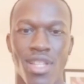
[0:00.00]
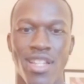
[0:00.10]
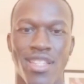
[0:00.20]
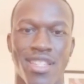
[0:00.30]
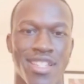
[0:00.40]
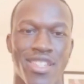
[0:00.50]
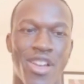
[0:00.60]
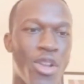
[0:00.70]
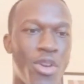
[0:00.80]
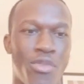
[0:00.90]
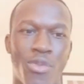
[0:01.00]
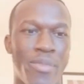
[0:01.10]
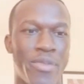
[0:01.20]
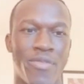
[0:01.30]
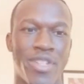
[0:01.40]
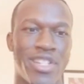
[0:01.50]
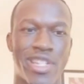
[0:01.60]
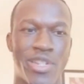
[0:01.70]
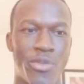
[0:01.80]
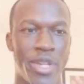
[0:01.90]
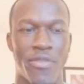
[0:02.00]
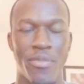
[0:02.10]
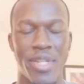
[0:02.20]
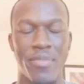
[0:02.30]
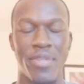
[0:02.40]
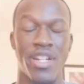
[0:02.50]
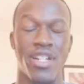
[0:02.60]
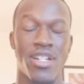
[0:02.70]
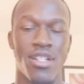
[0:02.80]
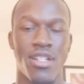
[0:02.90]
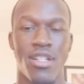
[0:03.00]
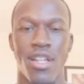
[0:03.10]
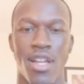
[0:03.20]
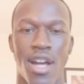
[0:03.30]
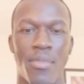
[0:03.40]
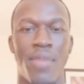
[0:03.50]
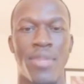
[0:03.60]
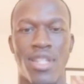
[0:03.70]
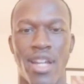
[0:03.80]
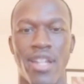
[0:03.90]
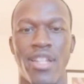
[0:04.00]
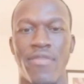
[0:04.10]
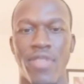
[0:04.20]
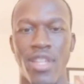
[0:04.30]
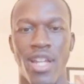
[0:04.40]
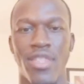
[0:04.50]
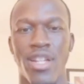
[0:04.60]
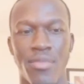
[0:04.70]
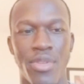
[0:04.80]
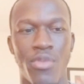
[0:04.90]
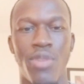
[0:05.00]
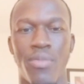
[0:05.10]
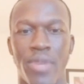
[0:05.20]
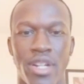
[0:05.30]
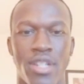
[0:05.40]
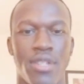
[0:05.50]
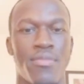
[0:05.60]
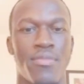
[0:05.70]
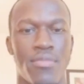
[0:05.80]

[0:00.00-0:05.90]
it's all overwhelming in just a week for me. But I'm excited definitely, and I think I'll be well prepared.